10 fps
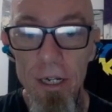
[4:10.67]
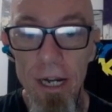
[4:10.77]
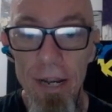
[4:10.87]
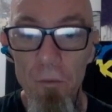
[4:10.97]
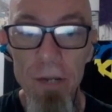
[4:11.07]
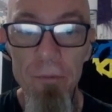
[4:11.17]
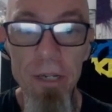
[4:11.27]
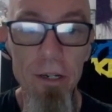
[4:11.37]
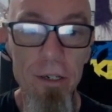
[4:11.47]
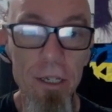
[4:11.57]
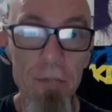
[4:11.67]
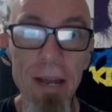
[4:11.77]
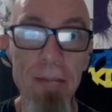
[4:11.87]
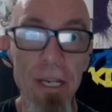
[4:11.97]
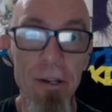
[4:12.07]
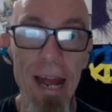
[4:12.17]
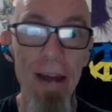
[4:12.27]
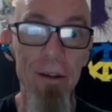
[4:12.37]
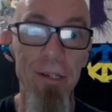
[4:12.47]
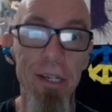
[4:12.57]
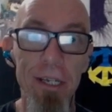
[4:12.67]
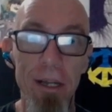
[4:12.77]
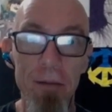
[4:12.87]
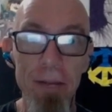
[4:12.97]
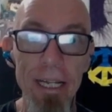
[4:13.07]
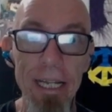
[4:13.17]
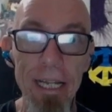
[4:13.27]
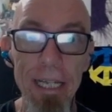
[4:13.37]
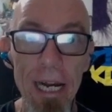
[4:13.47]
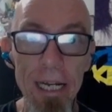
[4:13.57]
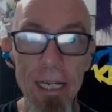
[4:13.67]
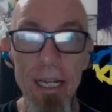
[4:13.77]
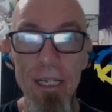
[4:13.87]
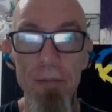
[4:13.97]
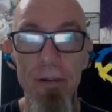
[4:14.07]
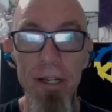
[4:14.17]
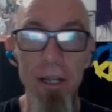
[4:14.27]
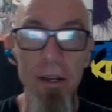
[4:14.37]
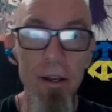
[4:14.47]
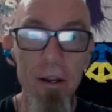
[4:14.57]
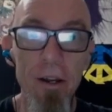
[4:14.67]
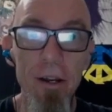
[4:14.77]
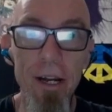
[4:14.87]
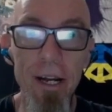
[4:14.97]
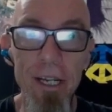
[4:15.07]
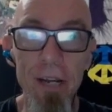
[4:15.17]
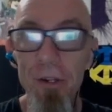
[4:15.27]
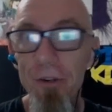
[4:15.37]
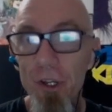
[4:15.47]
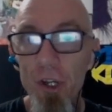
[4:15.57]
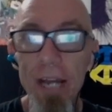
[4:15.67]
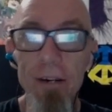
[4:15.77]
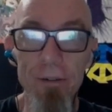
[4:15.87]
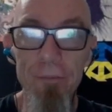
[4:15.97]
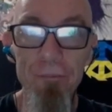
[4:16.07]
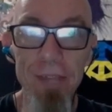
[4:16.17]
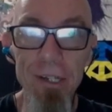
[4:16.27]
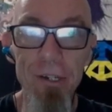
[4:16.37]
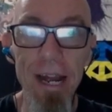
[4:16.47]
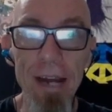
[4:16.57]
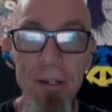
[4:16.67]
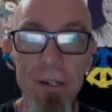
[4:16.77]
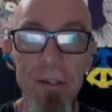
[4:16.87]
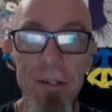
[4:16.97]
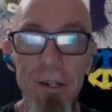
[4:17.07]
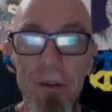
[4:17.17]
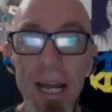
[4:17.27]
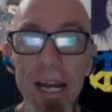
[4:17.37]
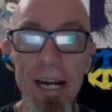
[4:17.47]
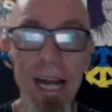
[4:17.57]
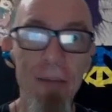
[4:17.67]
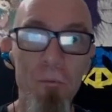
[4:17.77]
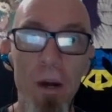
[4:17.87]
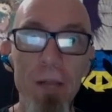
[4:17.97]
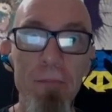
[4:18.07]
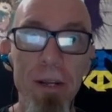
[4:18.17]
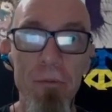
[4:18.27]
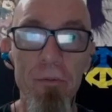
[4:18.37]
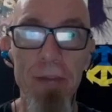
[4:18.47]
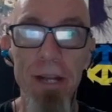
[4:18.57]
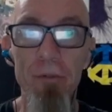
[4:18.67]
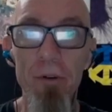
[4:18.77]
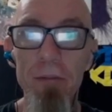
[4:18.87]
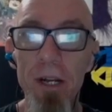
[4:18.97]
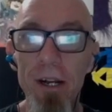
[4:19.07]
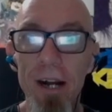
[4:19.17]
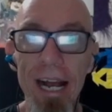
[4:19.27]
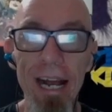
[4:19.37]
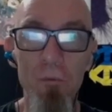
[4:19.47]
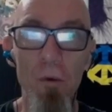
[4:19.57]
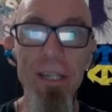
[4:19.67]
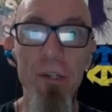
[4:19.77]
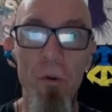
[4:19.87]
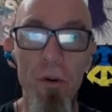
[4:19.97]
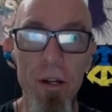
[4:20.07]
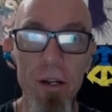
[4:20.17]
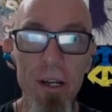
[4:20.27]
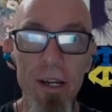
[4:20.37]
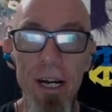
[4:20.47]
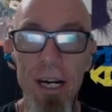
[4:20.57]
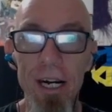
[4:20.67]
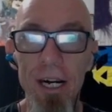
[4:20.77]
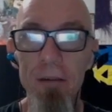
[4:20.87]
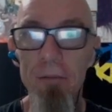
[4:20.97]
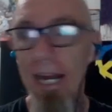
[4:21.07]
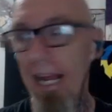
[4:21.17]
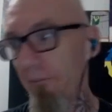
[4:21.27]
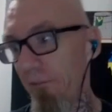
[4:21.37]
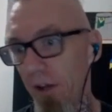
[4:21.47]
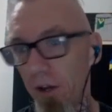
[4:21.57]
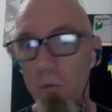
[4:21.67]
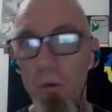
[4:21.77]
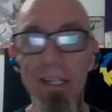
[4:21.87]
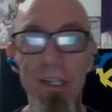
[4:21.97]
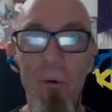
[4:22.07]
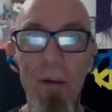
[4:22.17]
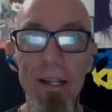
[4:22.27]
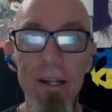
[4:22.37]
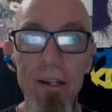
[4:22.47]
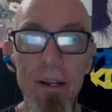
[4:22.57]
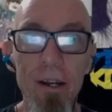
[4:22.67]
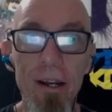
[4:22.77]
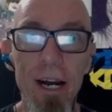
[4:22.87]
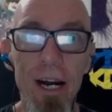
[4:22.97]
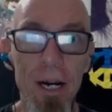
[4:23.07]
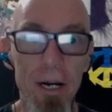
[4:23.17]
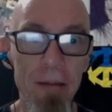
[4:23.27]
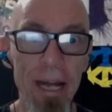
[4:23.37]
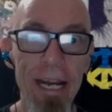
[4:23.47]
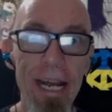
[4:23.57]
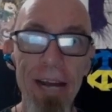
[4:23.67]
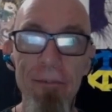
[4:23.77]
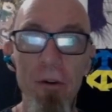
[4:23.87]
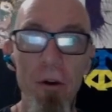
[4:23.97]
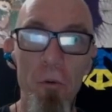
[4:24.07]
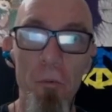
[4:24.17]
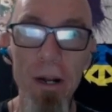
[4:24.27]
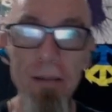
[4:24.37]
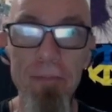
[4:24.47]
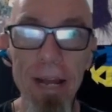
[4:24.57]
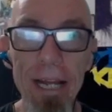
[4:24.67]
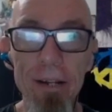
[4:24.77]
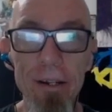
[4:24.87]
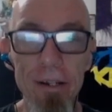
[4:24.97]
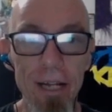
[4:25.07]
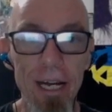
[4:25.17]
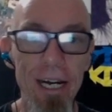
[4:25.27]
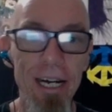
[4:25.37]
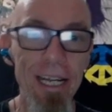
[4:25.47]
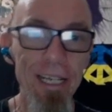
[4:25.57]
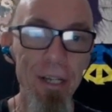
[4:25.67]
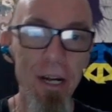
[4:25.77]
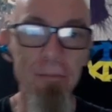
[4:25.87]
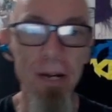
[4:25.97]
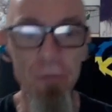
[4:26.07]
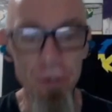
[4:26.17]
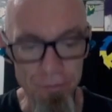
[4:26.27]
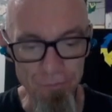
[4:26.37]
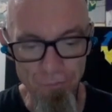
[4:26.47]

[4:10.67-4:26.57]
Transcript: I have 1 window, because maybe your house is a penitentiary. It's a prison. You're in jail. That's your house. So yeah, I have 1 bedroom. I have 1 door. I have 1 toilet. And I have 1 bed inside my room.